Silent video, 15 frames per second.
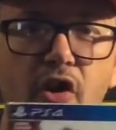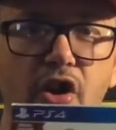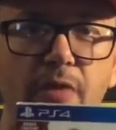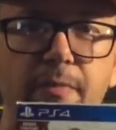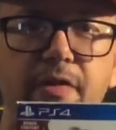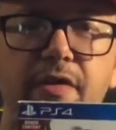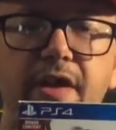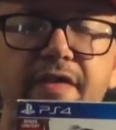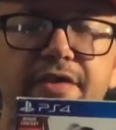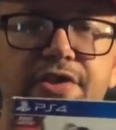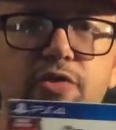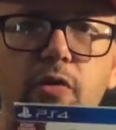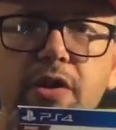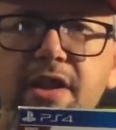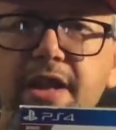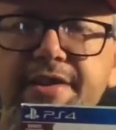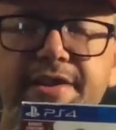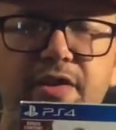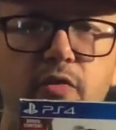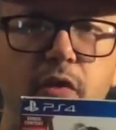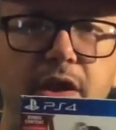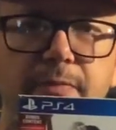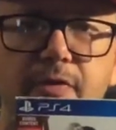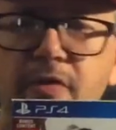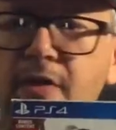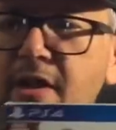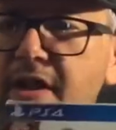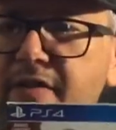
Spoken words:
armor, and the storyline's incredible.